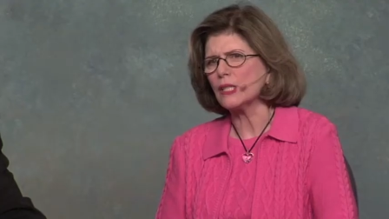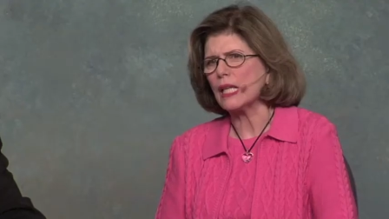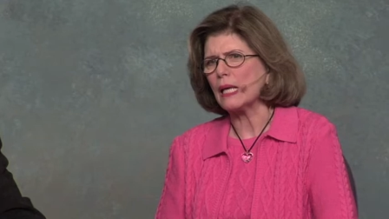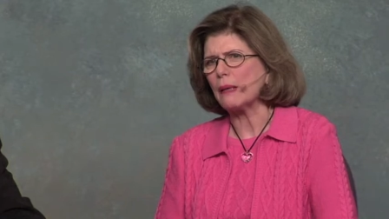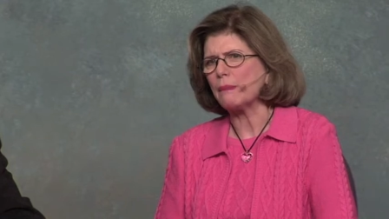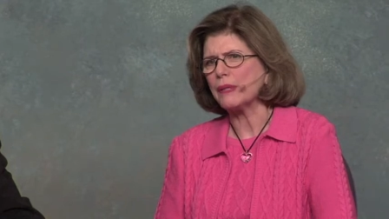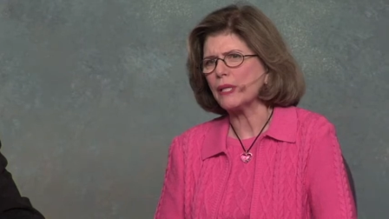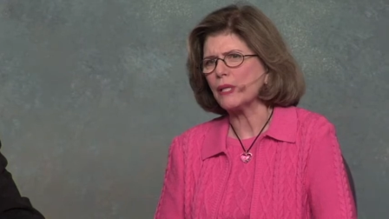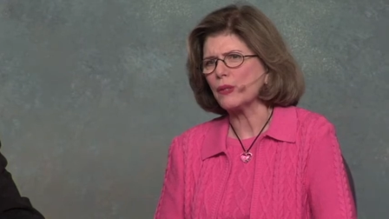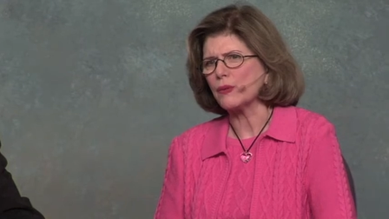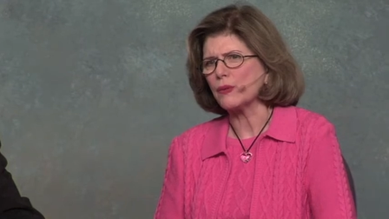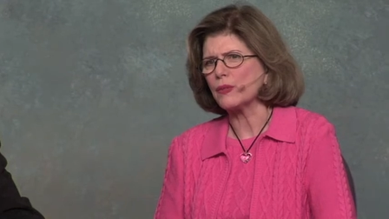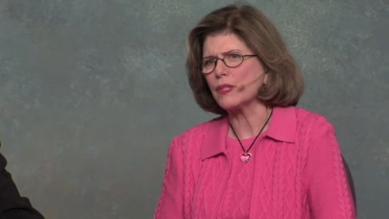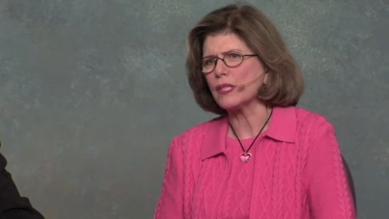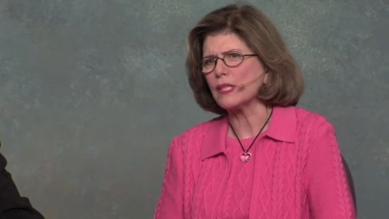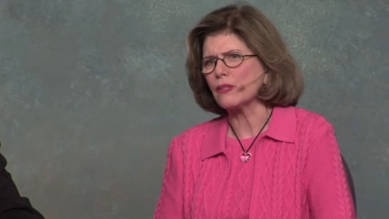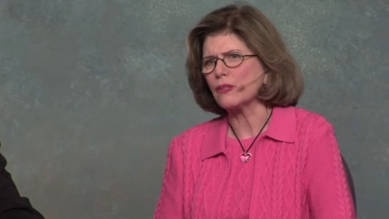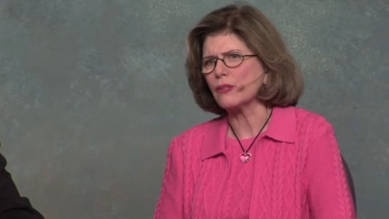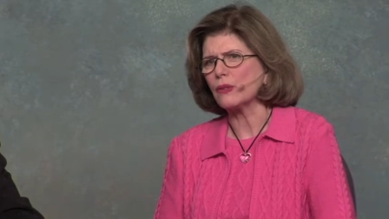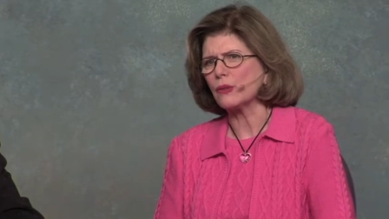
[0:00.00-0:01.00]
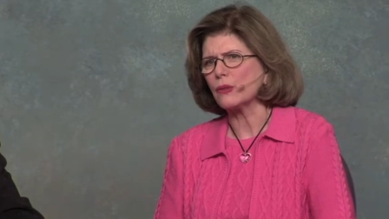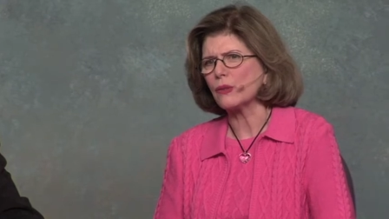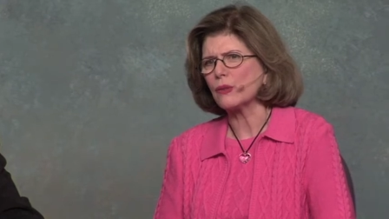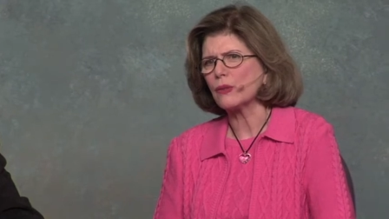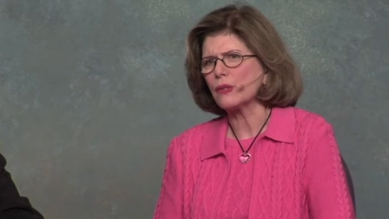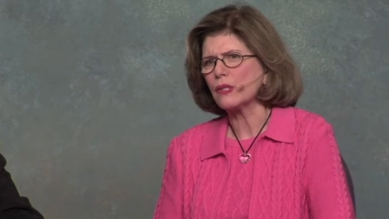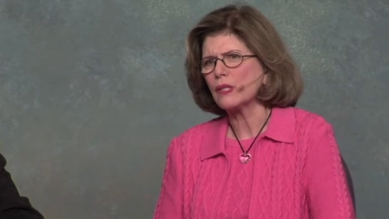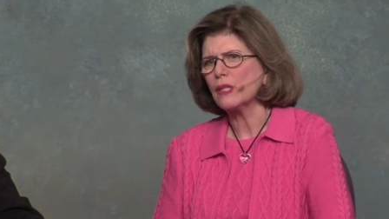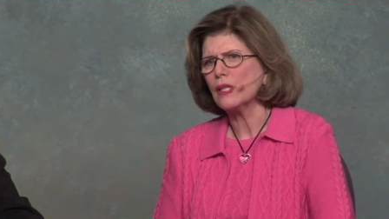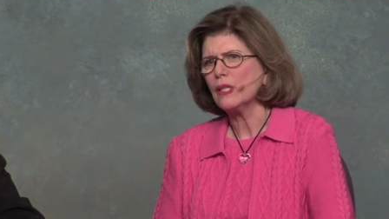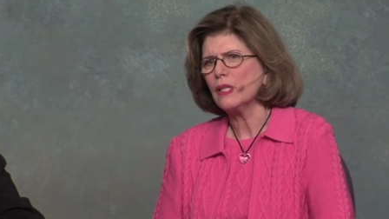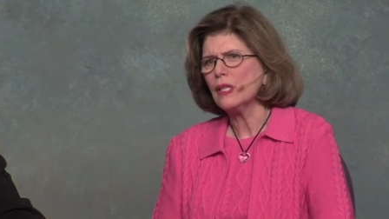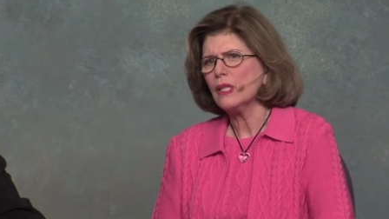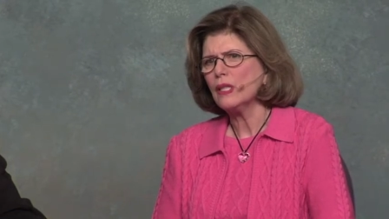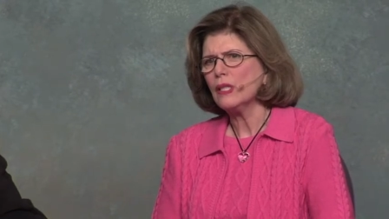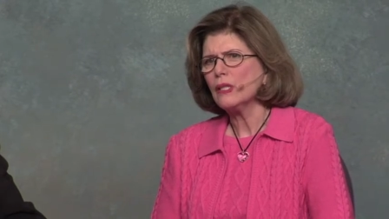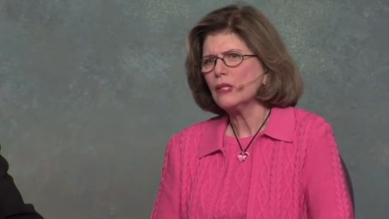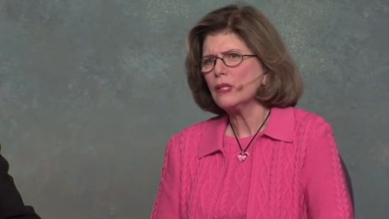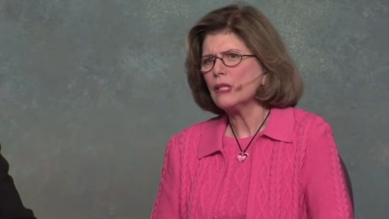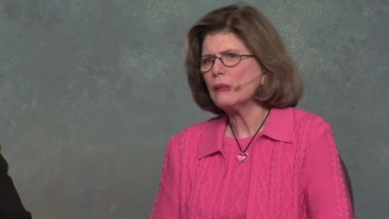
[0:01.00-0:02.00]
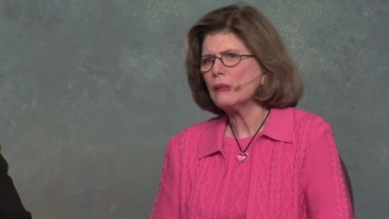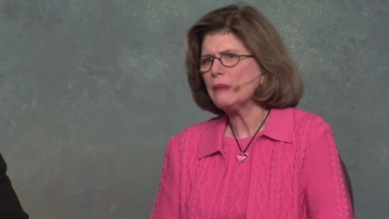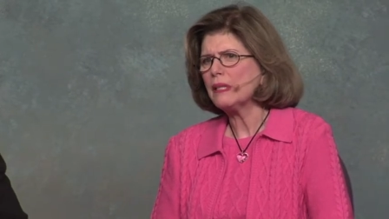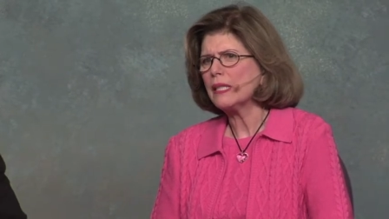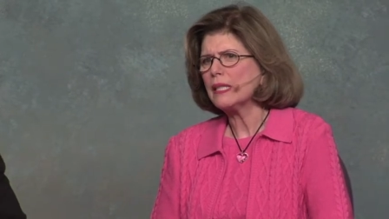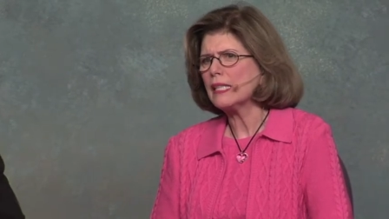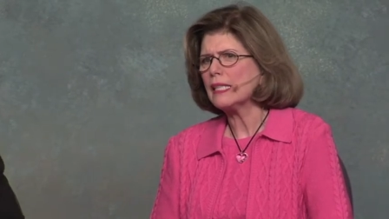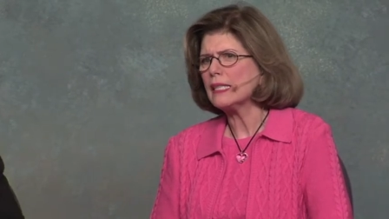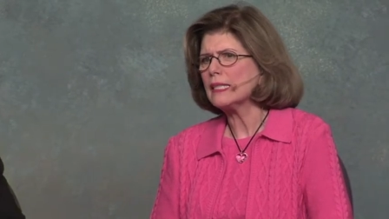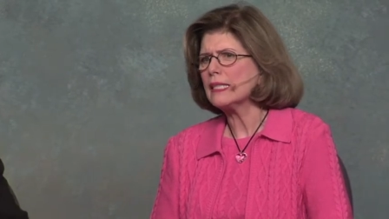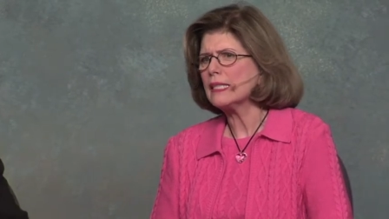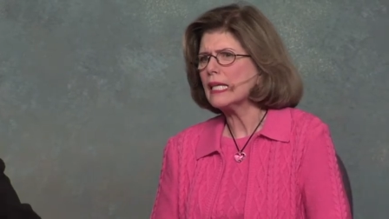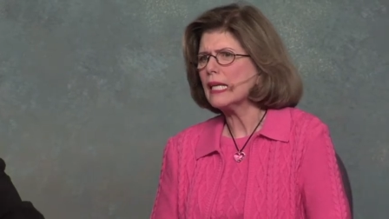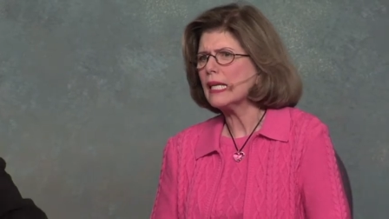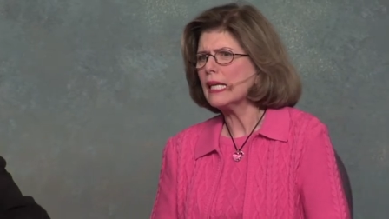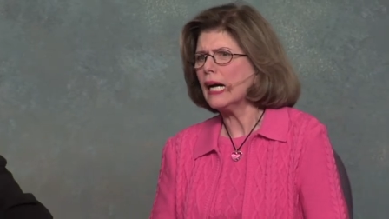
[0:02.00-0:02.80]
that pair of scissors. See, because